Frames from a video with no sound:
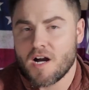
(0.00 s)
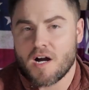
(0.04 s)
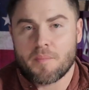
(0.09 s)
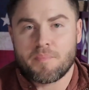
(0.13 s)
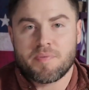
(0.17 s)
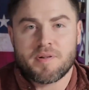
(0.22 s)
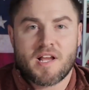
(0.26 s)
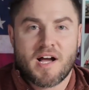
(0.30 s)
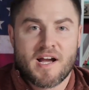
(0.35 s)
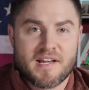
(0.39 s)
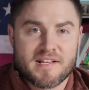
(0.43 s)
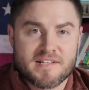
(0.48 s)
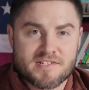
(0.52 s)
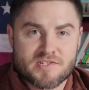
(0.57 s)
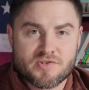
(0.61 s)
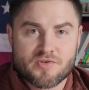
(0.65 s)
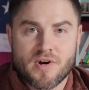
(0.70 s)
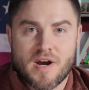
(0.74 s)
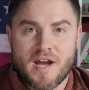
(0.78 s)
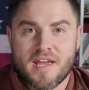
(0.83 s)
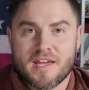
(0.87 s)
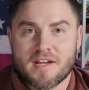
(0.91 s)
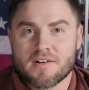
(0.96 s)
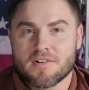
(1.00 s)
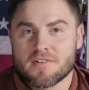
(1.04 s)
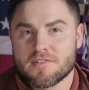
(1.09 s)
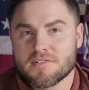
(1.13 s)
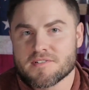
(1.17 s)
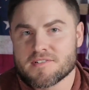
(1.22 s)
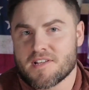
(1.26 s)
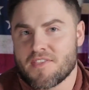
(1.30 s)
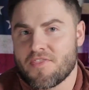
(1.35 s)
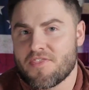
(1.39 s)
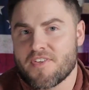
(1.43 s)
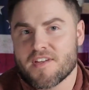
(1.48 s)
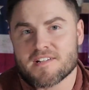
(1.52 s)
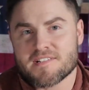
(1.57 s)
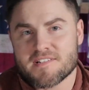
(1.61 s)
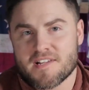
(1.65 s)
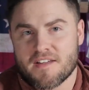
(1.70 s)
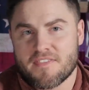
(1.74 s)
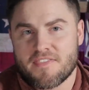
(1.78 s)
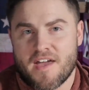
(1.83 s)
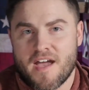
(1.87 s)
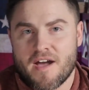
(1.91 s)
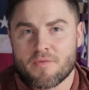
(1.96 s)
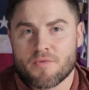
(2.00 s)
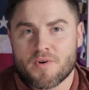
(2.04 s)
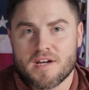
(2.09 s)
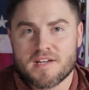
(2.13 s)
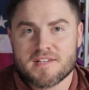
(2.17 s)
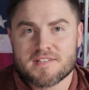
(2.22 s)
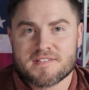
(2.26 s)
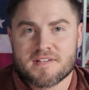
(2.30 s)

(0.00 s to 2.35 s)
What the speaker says: appliance triangles and things like that, right?